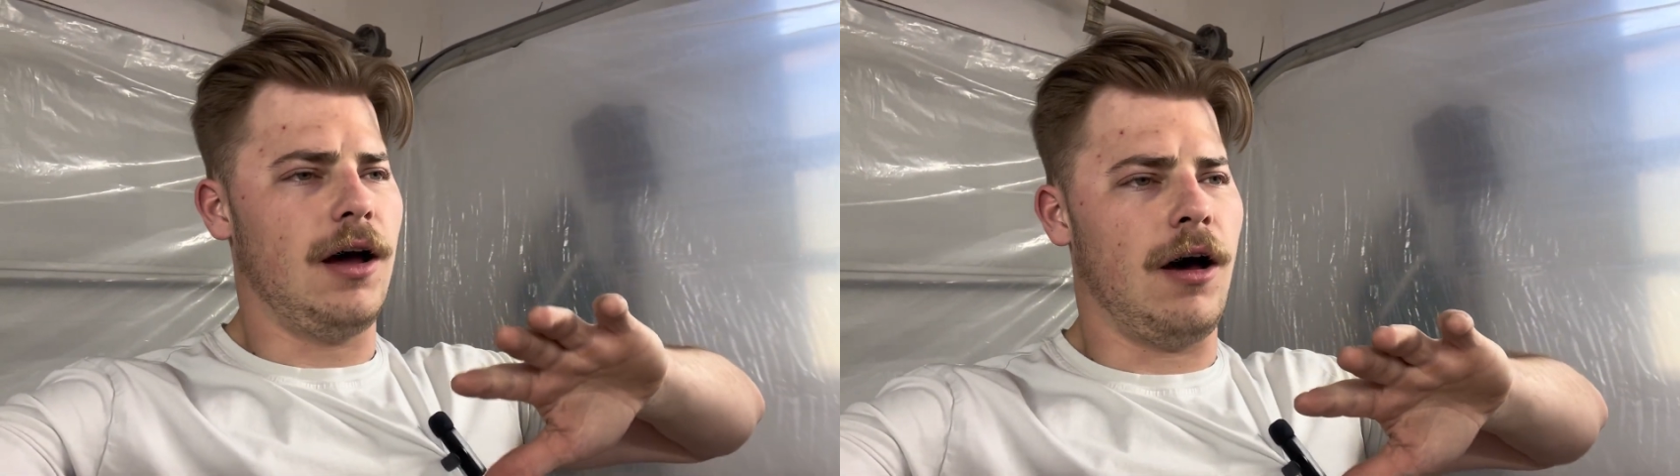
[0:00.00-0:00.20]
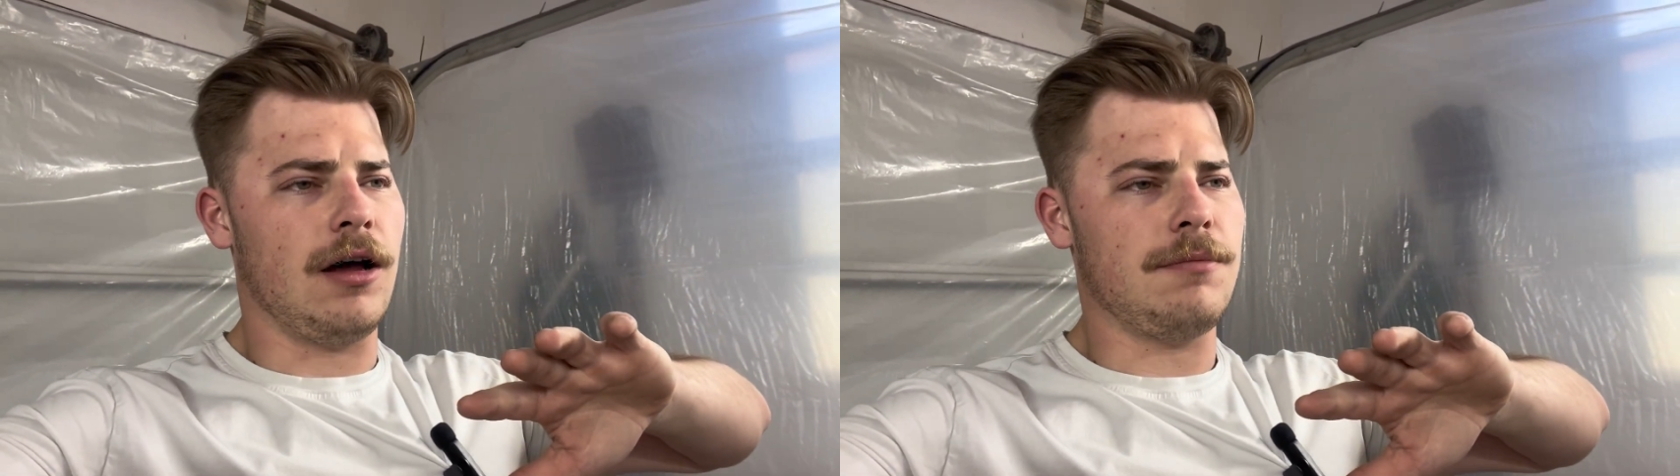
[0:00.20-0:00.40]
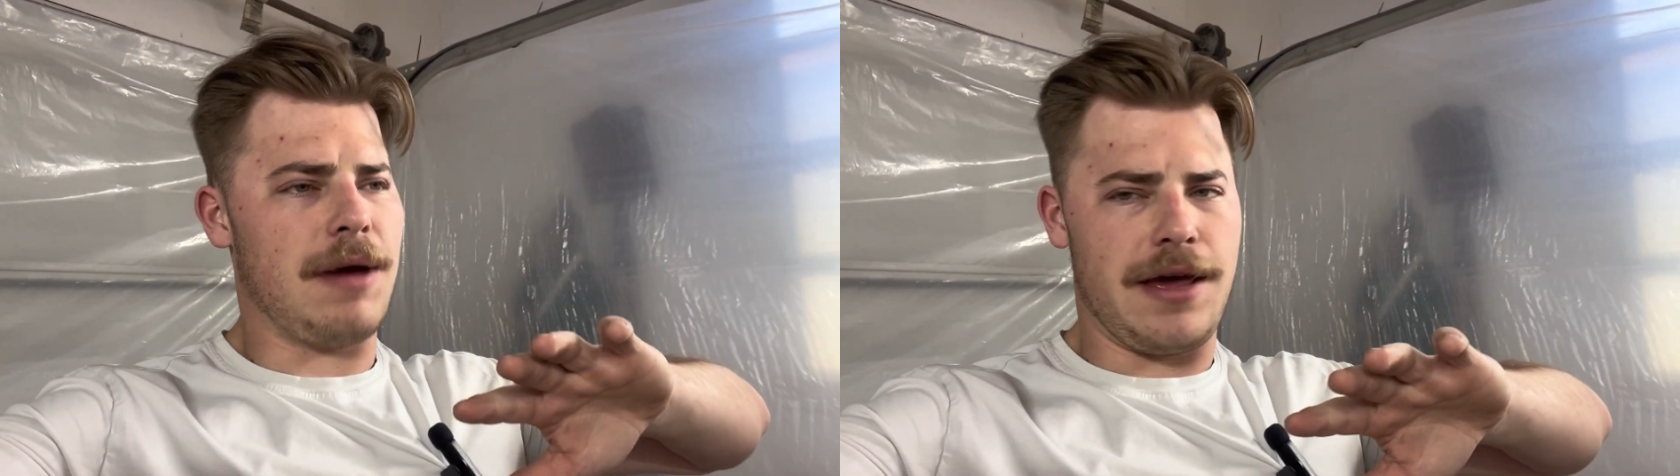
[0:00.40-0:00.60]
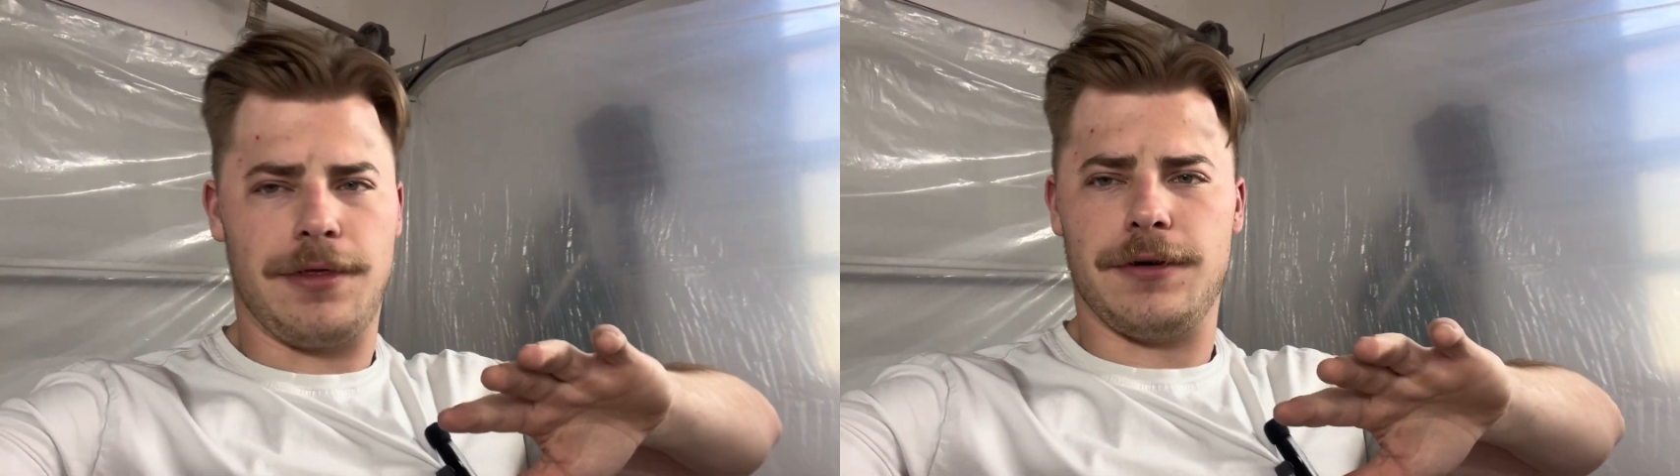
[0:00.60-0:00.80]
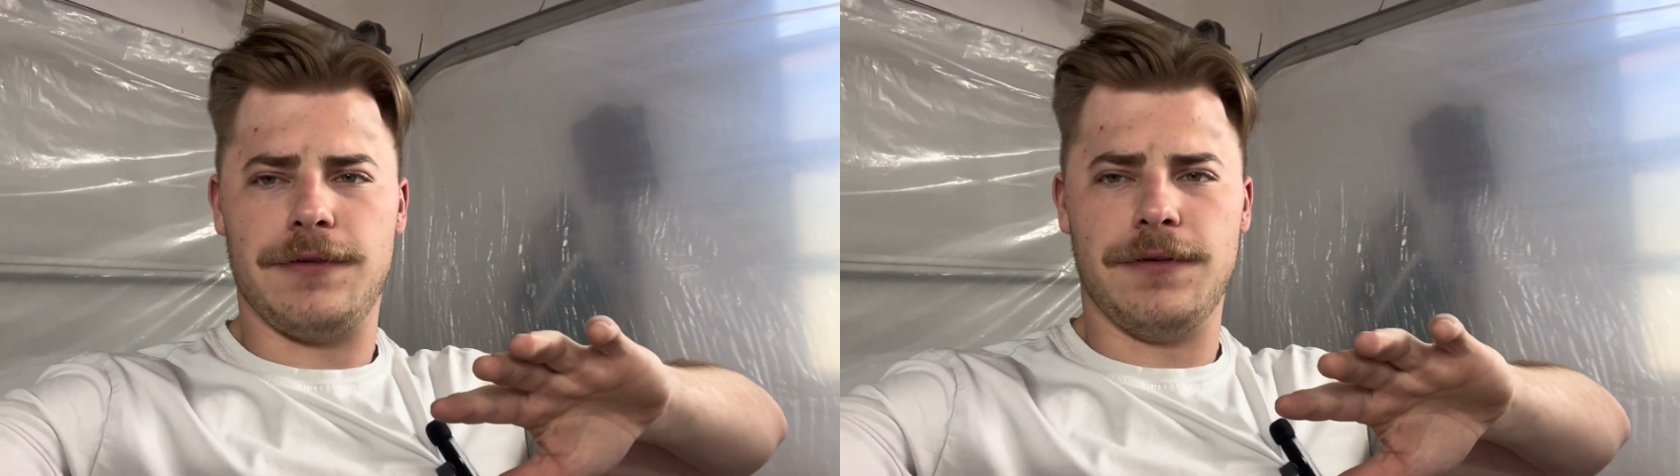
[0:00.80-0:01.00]
on May
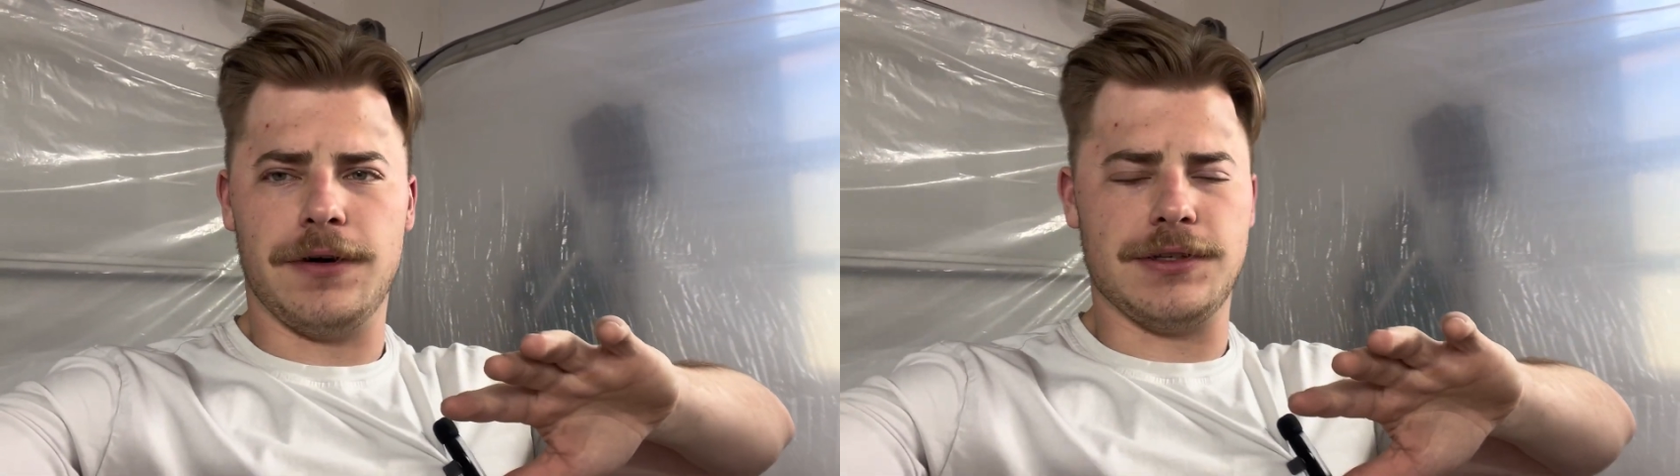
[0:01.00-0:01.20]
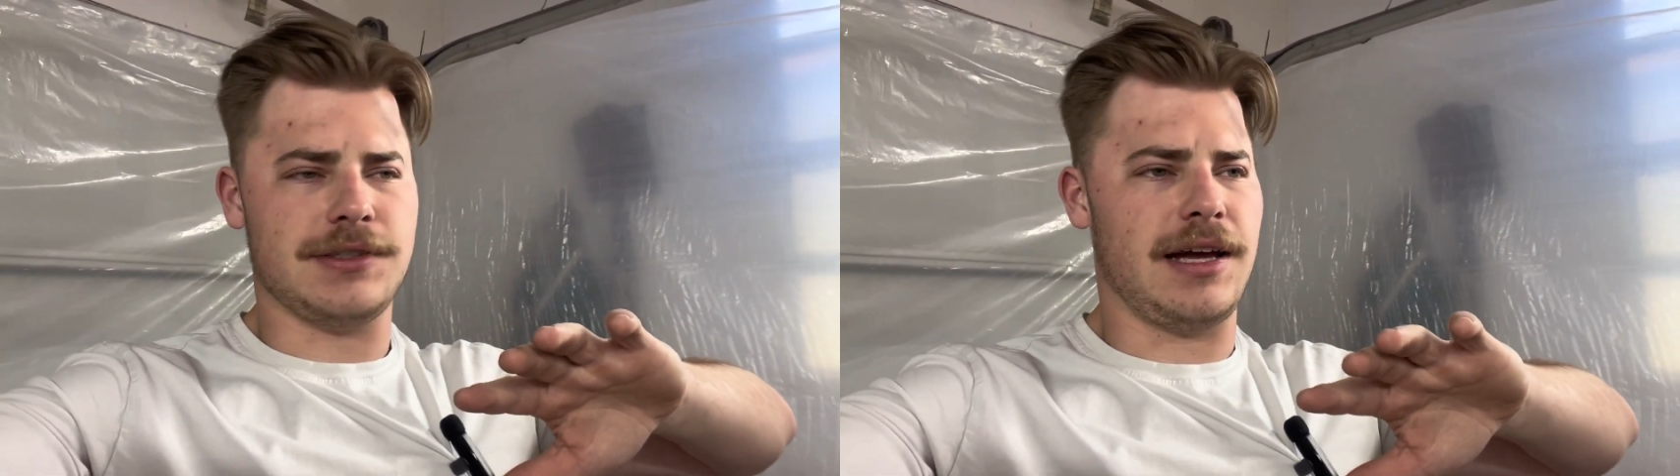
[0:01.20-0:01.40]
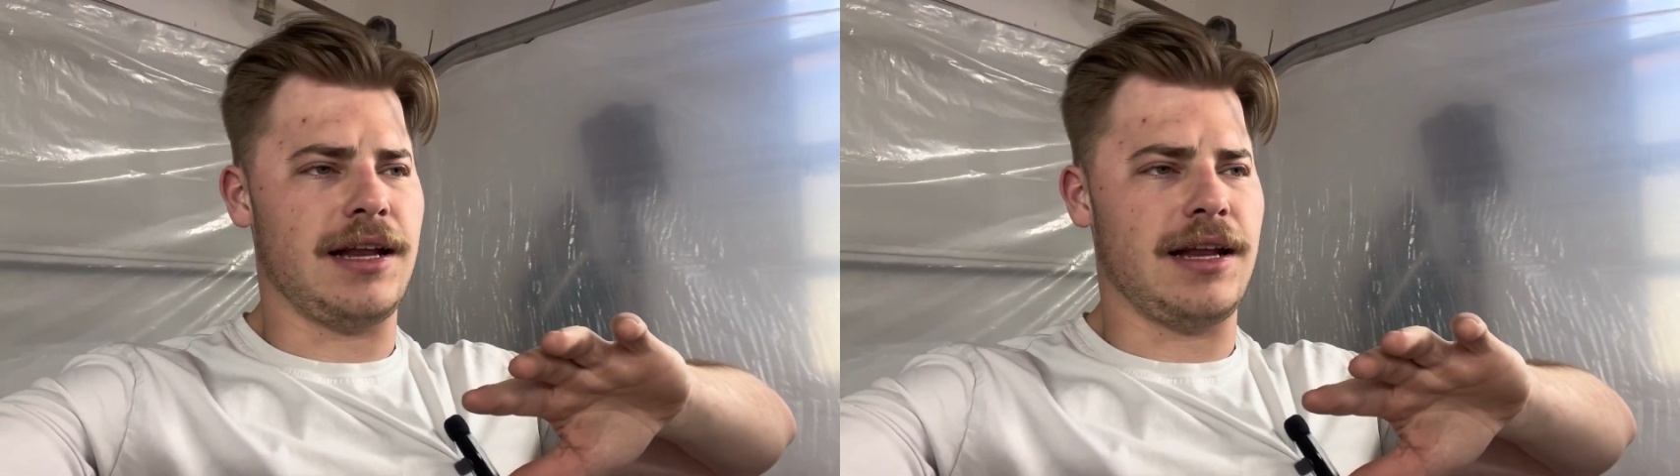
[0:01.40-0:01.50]
31st.